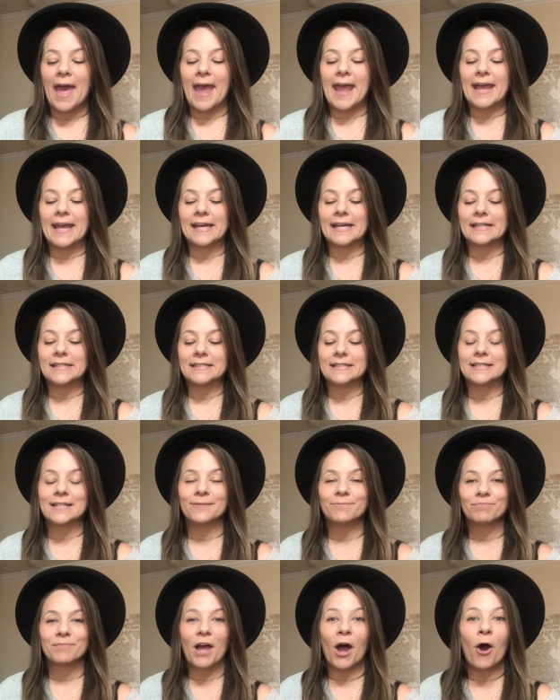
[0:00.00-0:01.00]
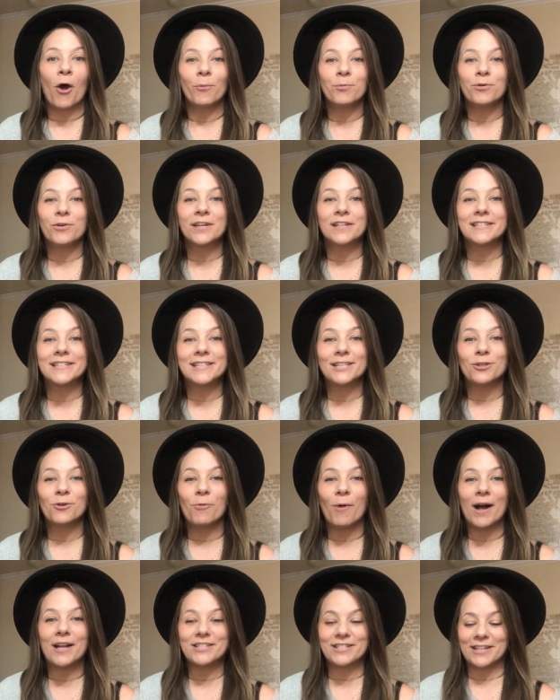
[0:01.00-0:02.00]
And I hope you continue
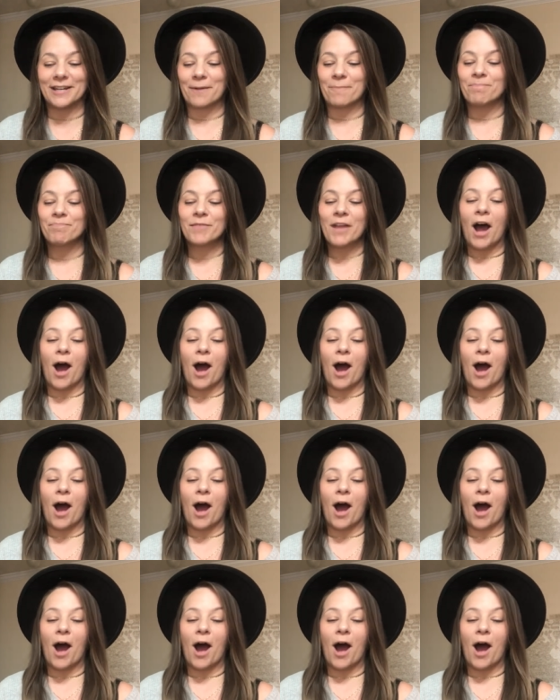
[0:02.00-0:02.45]
watching.